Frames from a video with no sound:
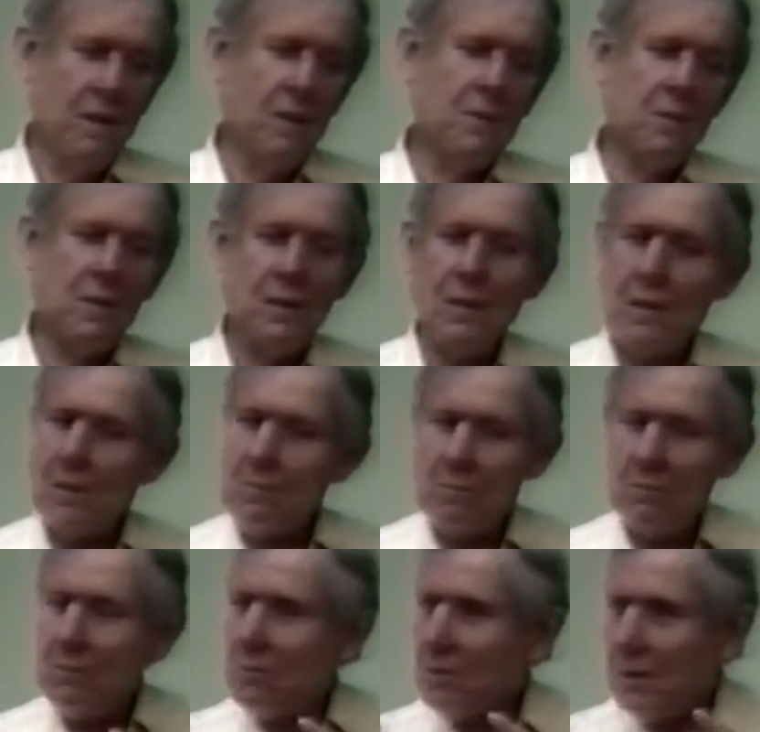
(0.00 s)
the
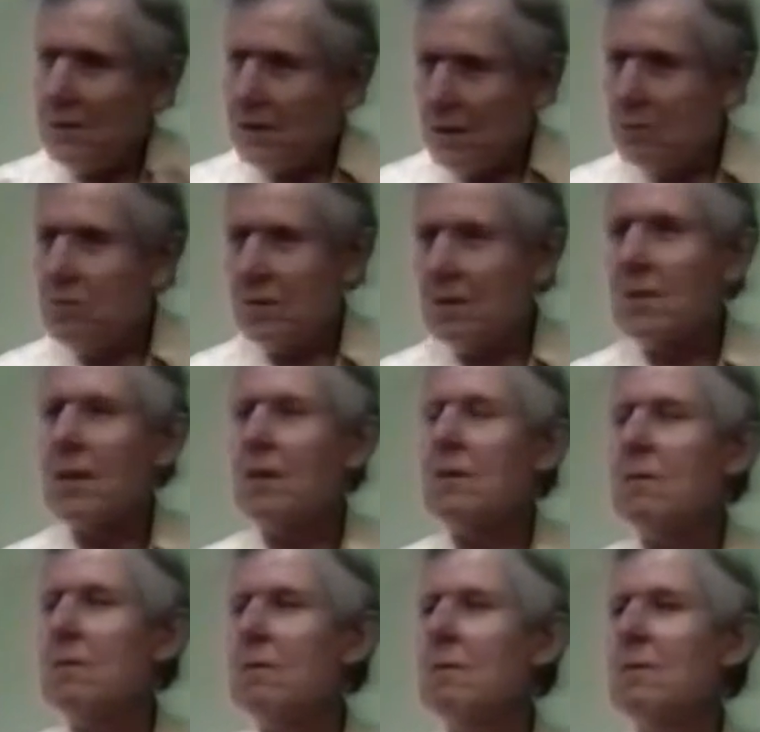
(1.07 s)
great
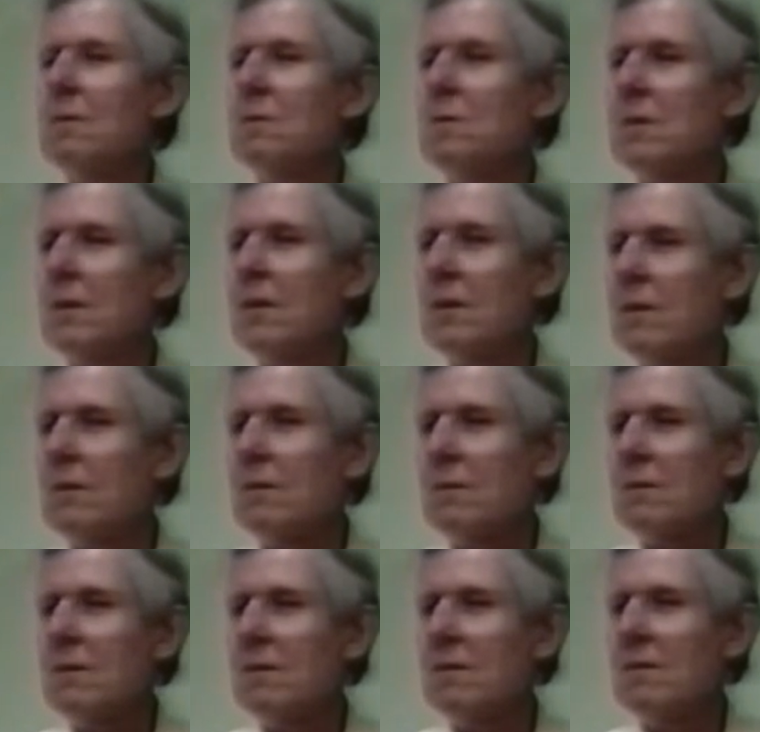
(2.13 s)
educator is the
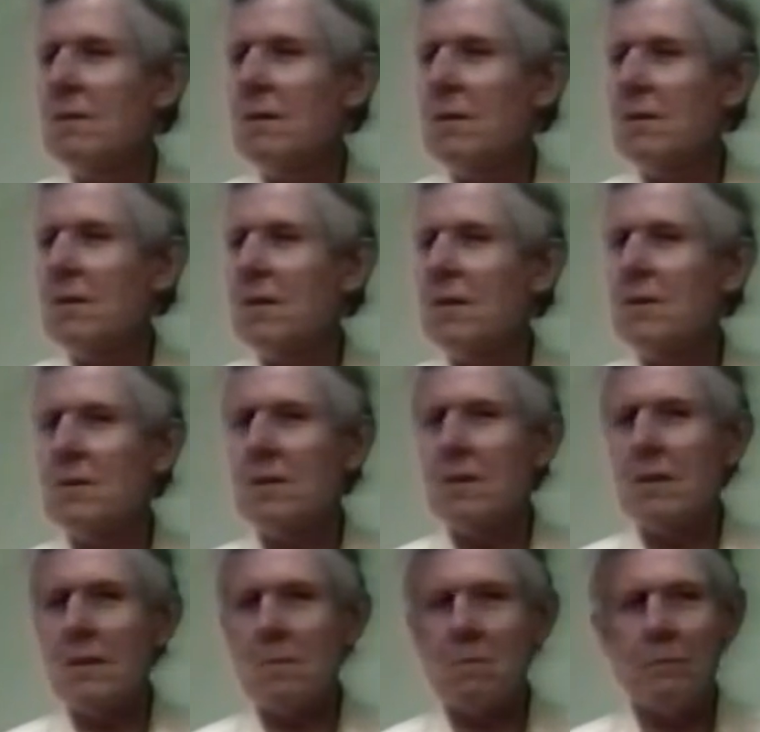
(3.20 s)
Earth. And I
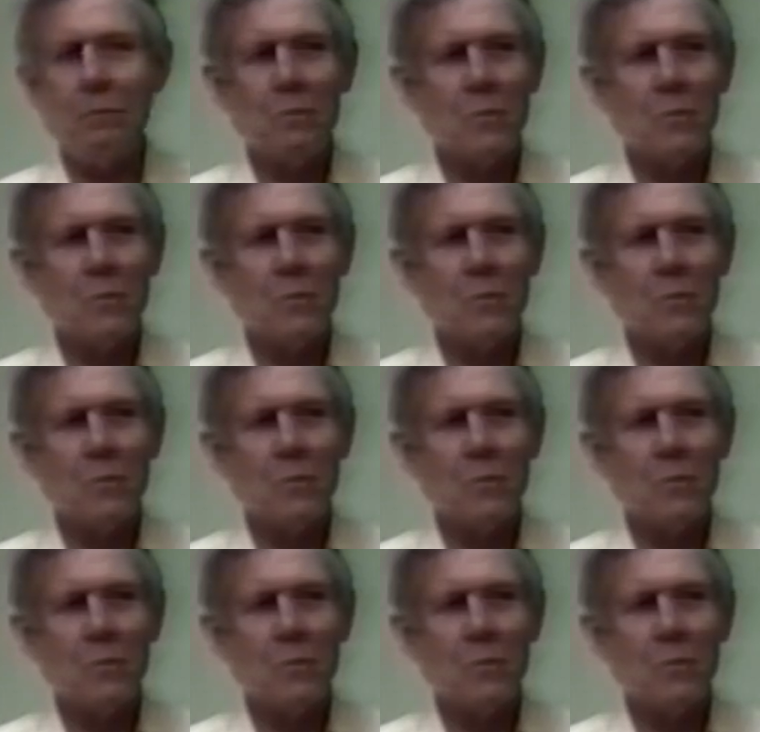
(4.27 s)
said,